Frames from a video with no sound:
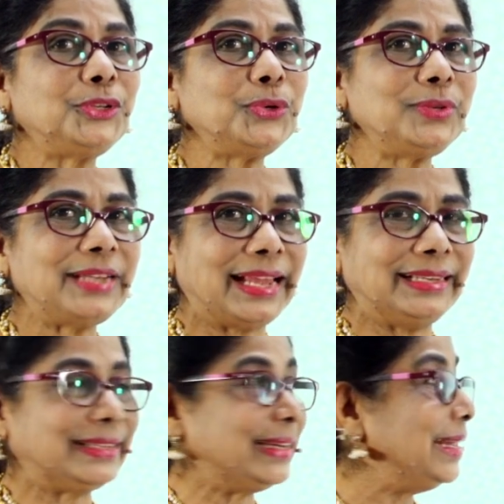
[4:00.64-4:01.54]
two
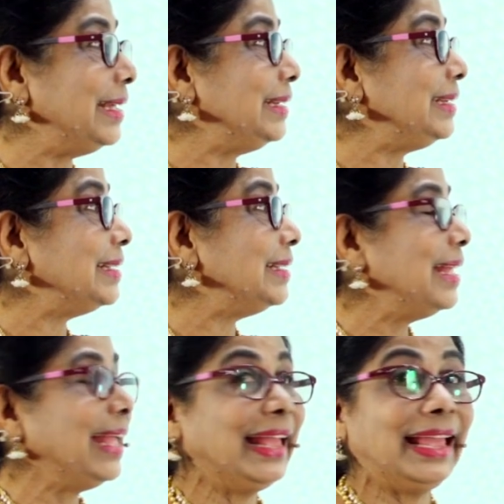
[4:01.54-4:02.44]
tenths in it.
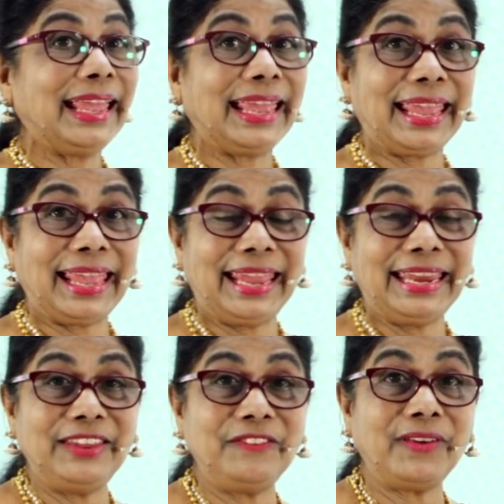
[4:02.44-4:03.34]

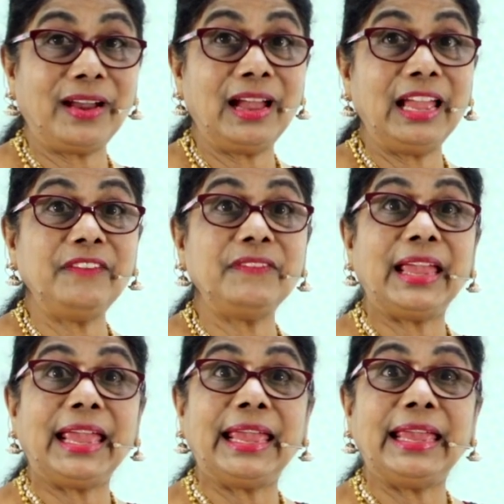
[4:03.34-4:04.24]
85,
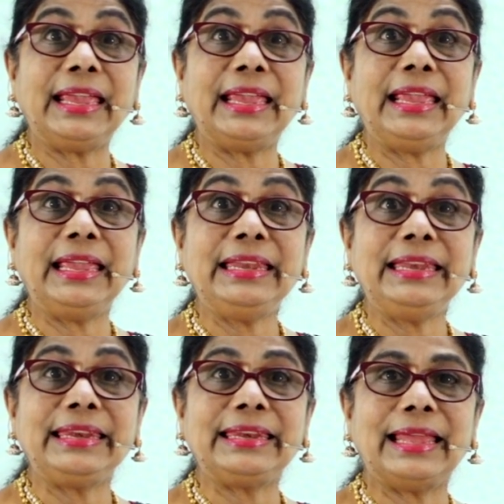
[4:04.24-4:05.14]
eight
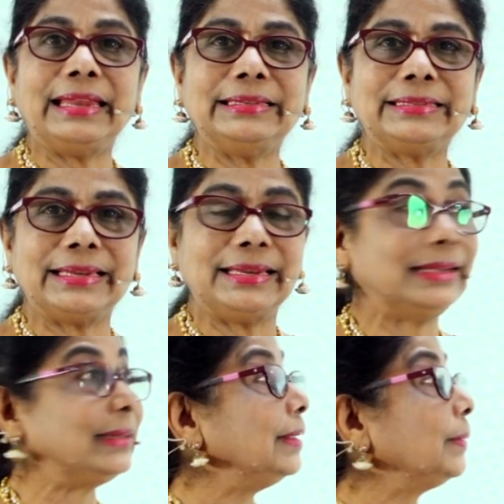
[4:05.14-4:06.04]
tenths in
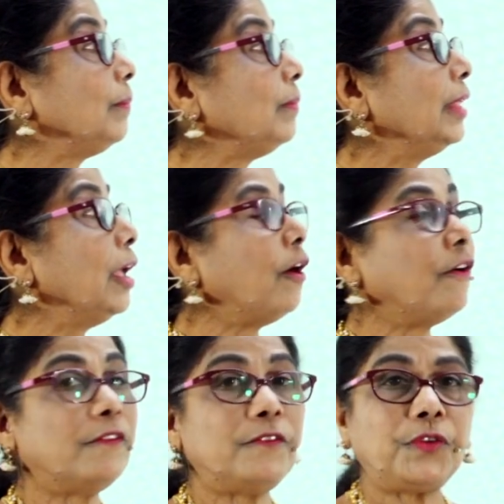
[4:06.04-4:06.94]
it.
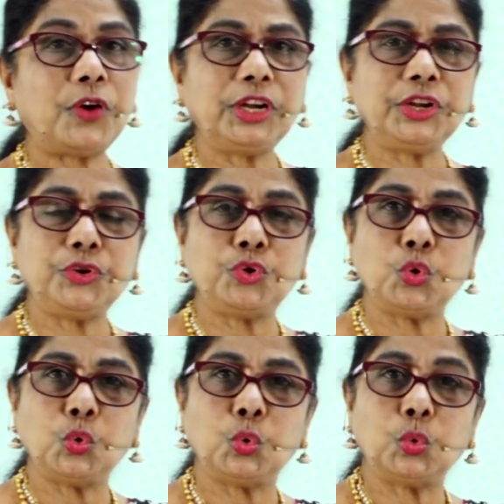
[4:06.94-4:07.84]

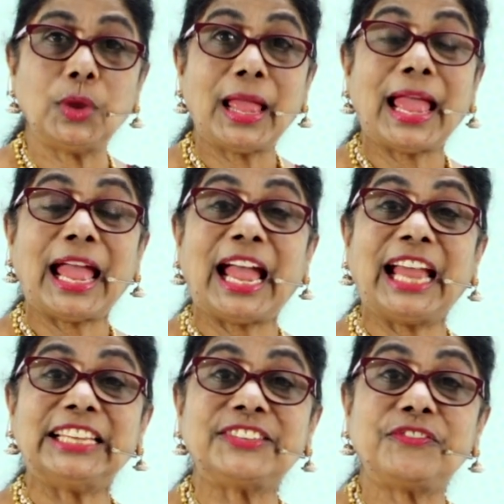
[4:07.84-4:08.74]
42
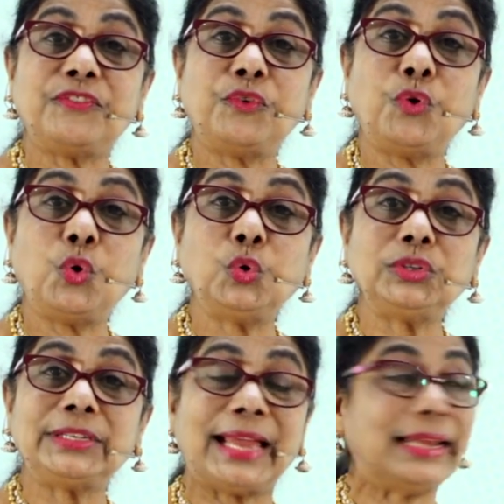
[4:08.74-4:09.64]
has four
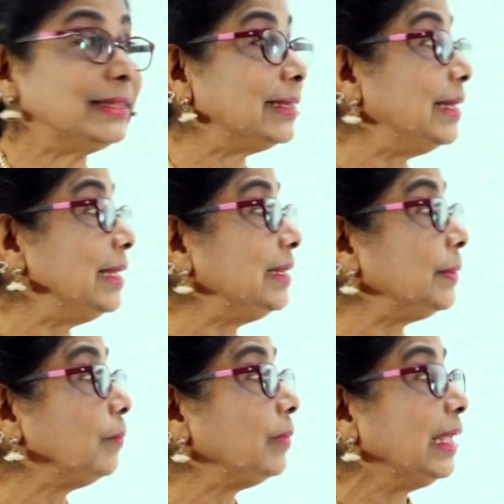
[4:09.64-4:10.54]
tenths in it.
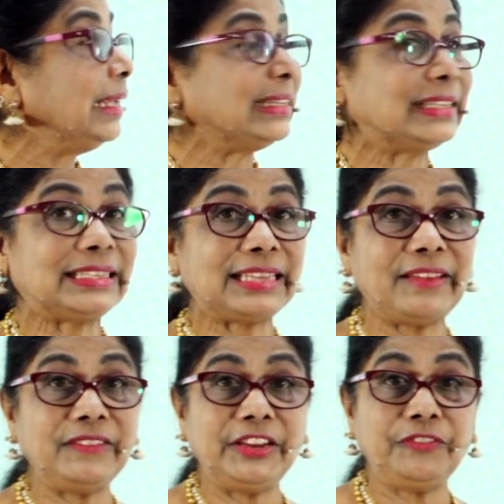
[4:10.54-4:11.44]

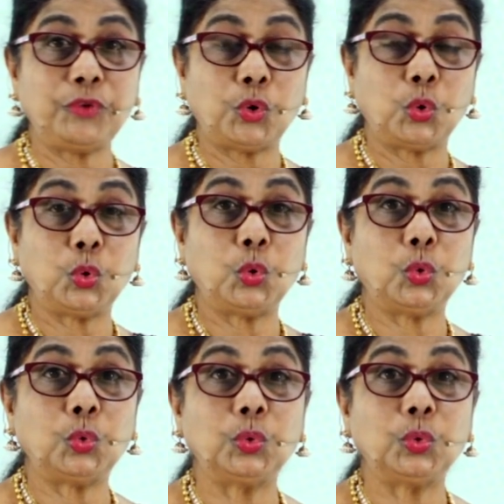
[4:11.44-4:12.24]
74,